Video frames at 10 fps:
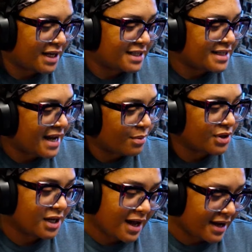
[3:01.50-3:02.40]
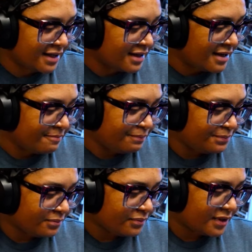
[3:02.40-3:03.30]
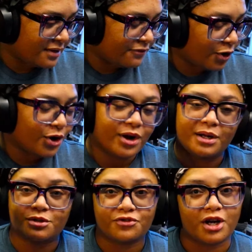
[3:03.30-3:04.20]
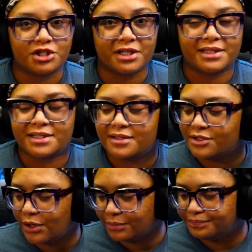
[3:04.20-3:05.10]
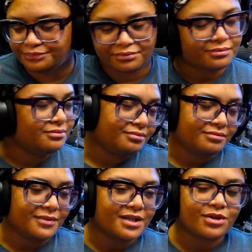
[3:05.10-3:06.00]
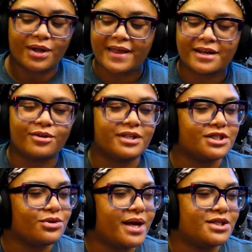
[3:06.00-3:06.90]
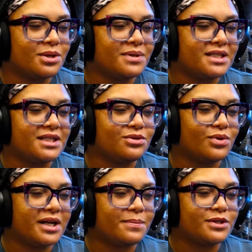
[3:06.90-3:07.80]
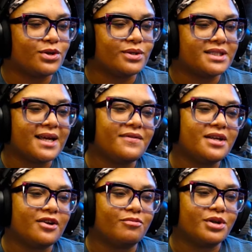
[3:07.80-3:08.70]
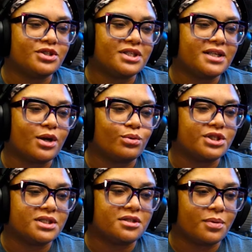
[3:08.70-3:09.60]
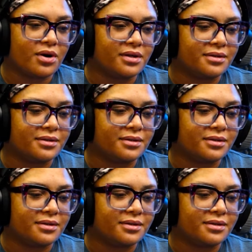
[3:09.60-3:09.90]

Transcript: his name on the line for her, and it was fraudulent. So on that note, let's just go ahead and jump into season one, episode 7 of Bridgerton, Oceans Apart.